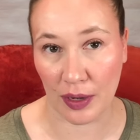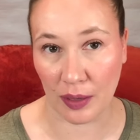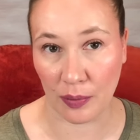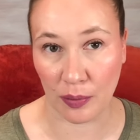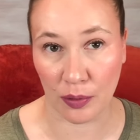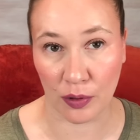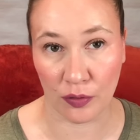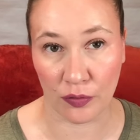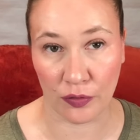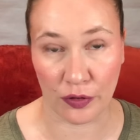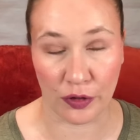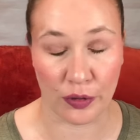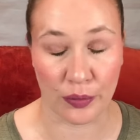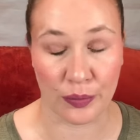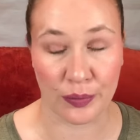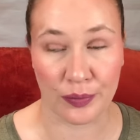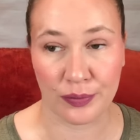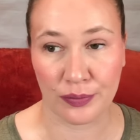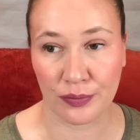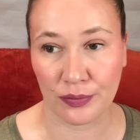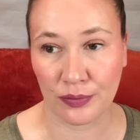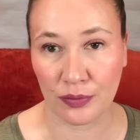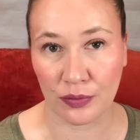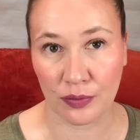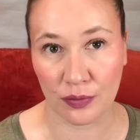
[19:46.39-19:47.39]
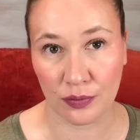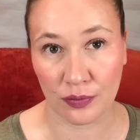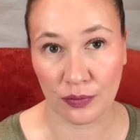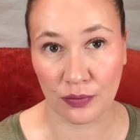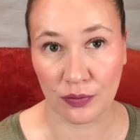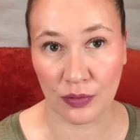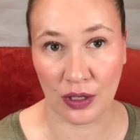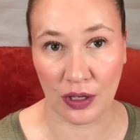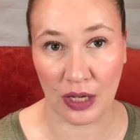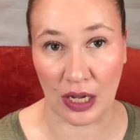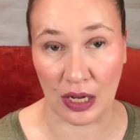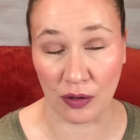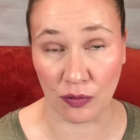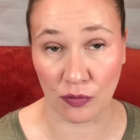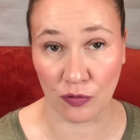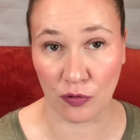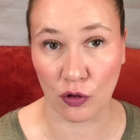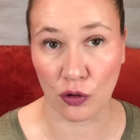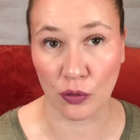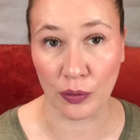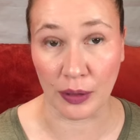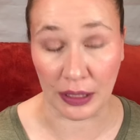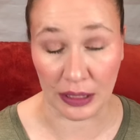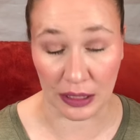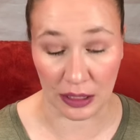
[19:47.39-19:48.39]
perfume at full
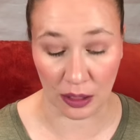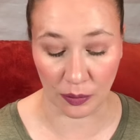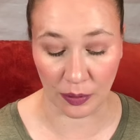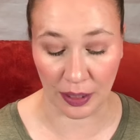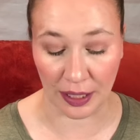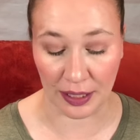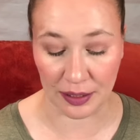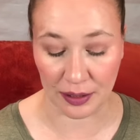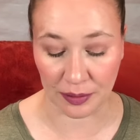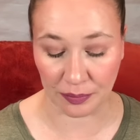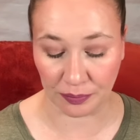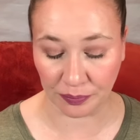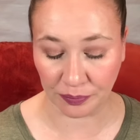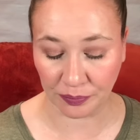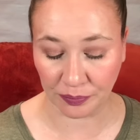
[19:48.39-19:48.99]
retail price.